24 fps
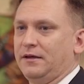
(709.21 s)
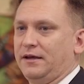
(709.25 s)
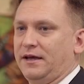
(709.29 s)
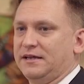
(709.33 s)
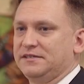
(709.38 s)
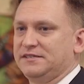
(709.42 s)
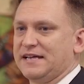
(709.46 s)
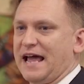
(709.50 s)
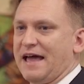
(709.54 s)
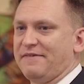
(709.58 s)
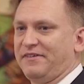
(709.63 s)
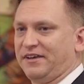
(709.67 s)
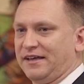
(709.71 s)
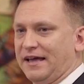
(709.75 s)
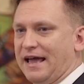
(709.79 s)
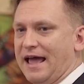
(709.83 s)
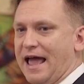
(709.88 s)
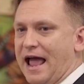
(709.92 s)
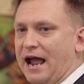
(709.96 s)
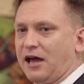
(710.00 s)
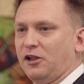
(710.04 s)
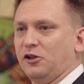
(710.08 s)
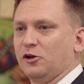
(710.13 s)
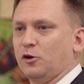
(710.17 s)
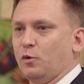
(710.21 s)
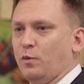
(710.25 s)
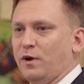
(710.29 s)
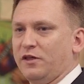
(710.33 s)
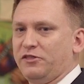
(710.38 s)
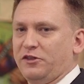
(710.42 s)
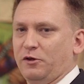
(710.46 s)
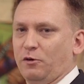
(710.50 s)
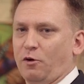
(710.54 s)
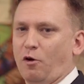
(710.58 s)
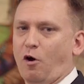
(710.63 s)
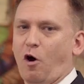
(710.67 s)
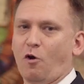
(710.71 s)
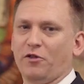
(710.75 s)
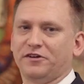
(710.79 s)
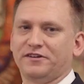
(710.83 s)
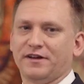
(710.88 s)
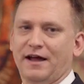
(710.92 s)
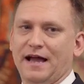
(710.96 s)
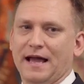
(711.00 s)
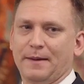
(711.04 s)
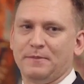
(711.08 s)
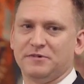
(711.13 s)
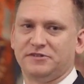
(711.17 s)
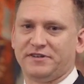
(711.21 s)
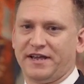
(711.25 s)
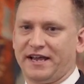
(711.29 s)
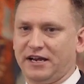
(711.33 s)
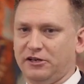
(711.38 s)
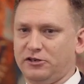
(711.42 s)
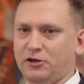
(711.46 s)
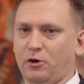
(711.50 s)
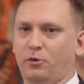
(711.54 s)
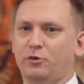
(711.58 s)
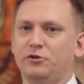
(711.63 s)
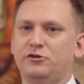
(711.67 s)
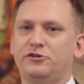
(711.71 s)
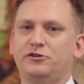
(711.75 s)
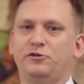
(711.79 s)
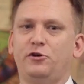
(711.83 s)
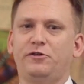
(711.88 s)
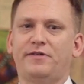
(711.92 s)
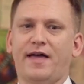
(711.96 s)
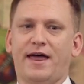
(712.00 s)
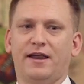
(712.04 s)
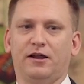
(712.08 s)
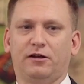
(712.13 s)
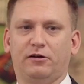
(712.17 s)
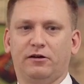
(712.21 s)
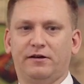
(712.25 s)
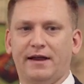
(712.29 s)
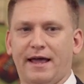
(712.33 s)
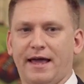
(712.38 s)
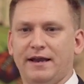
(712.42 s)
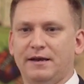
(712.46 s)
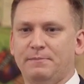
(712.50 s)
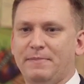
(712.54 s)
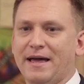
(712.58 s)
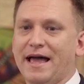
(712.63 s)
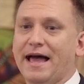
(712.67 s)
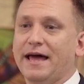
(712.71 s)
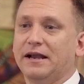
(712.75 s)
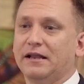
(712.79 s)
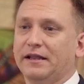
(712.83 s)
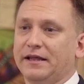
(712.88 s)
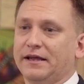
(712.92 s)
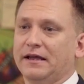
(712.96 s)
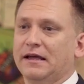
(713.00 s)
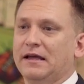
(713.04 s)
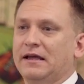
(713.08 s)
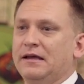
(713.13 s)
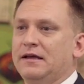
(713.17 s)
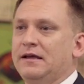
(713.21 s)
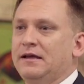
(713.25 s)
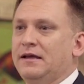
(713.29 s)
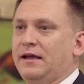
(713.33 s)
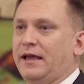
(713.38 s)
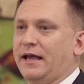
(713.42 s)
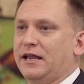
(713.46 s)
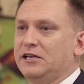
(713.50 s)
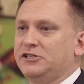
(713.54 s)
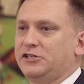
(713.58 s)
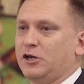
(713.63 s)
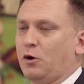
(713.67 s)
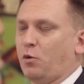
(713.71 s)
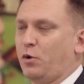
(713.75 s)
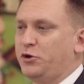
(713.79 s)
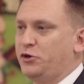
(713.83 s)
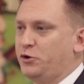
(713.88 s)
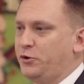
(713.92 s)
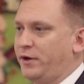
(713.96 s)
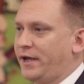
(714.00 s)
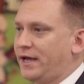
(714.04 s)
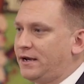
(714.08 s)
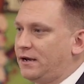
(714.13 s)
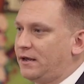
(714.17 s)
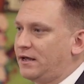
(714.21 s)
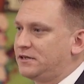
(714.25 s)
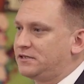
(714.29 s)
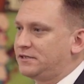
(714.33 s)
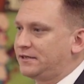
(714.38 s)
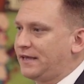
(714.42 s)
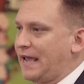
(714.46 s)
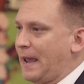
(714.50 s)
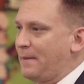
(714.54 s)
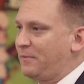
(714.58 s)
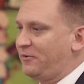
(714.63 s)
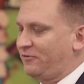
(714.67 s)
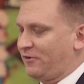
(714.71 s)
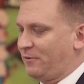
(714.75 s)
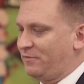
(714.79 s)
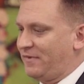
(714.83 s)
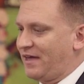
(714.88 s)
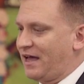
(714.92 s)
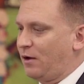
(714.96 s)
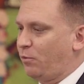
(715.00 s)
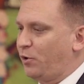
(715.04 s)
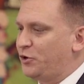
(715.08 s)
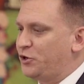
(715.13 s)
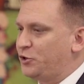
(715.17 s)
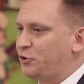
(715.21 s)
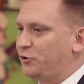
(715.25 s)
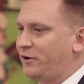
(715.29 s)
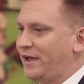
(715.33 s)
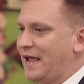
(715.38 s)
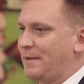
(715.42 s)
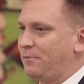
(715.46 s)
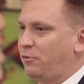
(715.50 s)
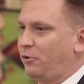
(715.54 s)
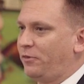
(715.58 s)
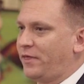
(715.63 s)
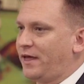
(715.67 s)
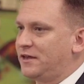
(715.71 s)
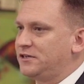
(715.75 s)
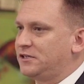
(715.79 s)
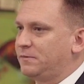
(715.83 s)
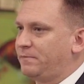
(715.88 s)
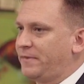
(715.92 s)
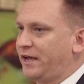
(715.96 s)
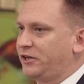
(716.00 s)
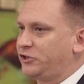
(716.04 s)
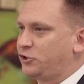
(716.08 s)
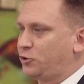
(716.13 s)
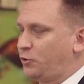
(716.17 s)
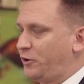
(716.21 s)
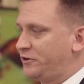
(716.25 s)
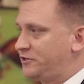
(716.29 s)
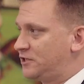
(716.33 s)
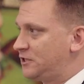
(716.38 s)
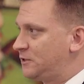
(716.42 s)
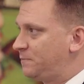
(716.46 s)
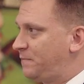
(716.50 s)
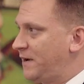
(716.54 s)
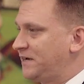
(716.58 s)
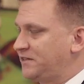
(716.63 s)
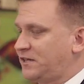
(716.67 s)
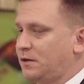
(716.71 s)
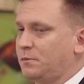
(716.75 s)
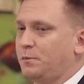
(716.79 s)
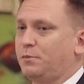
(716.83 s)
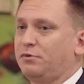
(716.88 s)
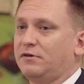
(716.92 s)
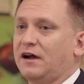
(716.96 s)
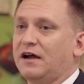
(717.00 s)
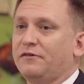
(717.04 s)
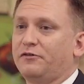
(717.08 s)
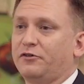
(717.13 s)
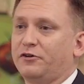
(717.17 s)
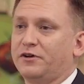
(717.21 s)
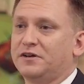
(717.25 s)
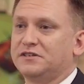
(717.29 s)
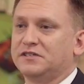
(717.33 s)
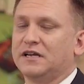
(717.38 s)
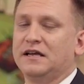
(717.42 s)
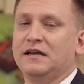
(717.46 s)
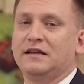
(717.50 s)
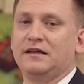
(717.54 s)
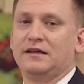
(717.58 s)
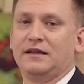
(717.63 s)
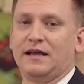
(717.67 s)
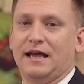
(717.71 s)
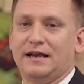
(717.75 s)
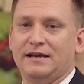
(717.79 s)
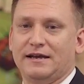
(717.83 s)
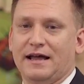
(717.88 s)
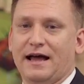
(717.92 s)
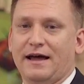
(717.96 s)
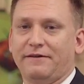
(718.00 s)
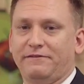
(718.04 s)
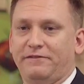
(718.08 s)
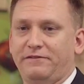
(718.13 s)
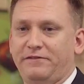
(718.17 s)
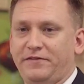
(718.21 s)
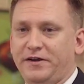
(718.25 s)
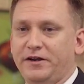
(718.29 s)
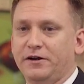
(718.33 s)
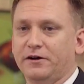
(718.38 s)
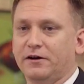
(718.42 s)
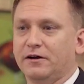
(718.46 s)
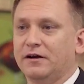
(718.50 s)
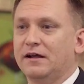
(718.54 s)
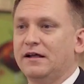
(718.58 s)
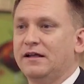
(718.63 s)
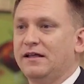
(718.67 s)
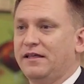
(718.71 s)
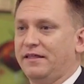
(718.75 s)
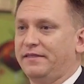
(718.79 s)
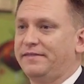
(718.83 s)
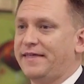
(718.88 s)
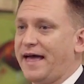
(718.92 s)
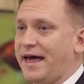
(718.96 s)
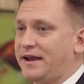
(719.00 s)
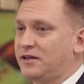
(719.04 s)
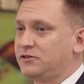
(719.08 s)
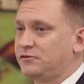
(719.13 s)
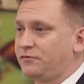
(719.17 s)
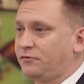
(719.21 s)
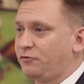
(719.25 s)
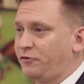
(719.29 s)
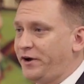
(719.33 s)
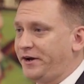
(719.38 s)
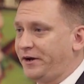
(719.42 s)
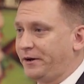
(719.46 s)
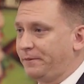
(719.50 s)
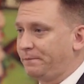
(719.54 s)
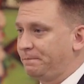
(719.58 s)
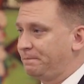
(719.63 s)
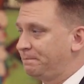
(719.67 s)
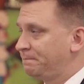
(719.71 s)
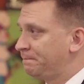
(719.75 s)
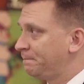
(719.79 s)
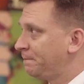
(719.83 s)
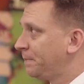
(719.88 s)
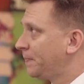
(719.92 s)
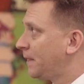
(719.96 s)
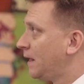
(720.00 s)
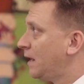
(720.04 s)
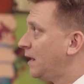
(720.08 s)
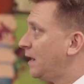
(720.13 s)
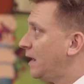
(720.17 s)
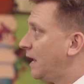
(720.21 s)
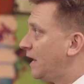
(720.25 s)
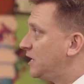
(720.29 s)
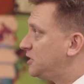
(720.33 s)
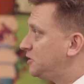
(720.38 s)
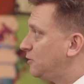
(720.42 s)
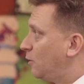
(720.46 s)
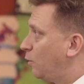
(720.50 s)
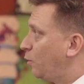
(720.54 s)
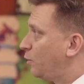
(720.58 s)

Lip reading: It's having a heckler with you all the time saying, don't do that, it could end badly. And so when you get escaped from that, when you're able then to make choices based on preference and not fear, that is freedom. And so